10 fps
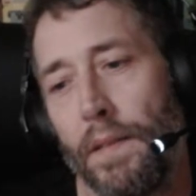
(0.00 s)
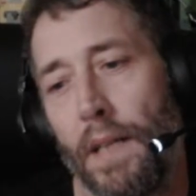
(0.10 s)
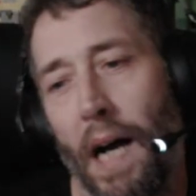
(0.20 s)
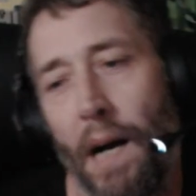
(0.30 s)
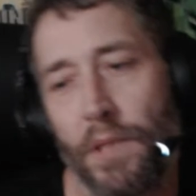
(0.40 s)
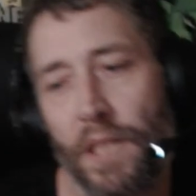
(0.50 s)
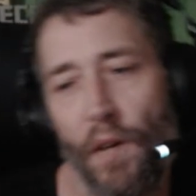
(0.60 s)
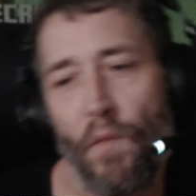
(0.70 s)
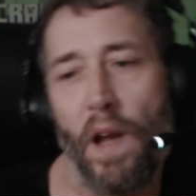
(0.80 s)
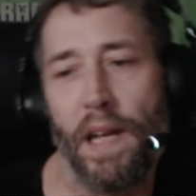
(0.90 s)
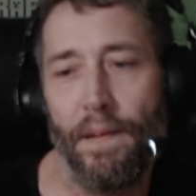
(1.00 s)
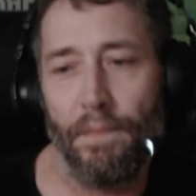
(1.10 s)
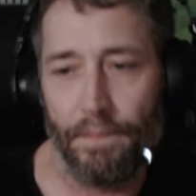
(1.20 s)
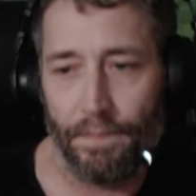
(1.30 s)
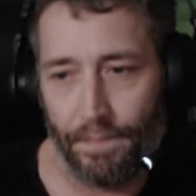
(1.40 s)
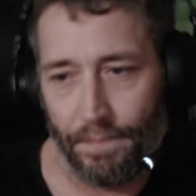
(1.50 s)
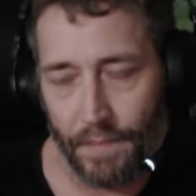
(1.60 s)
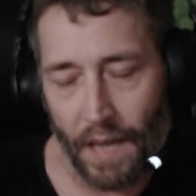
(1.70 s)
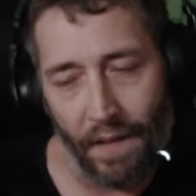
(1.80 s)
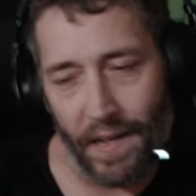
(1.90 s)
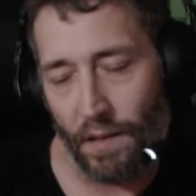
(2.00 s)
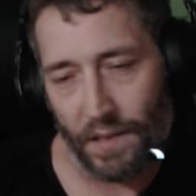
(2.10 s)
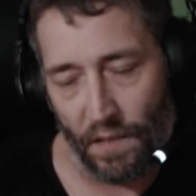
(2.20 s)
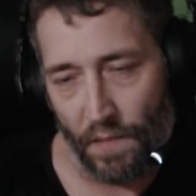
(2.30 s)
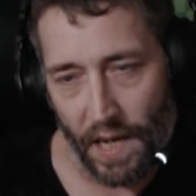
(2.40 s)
I'm just going to run it. I already know it's going to run.